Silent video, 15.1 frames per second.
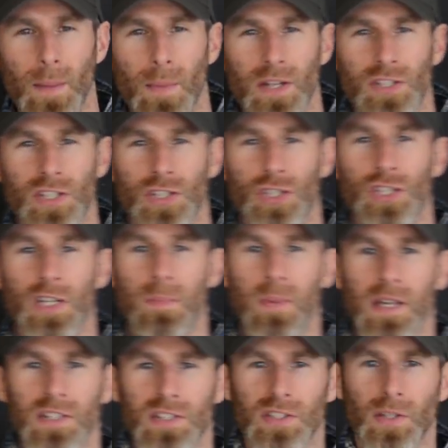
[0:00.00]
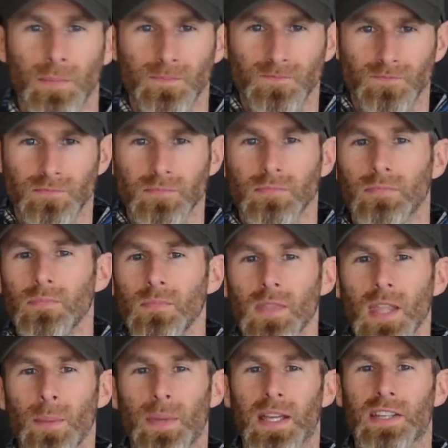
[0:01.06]
I mention cheapest?
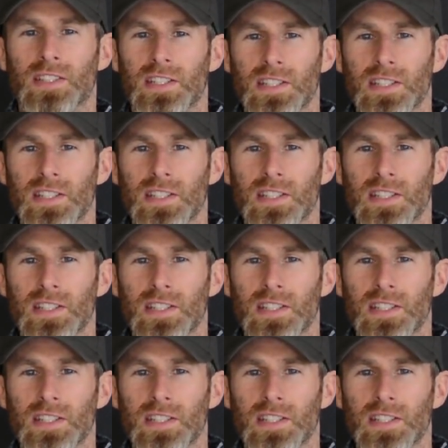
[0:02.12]
Because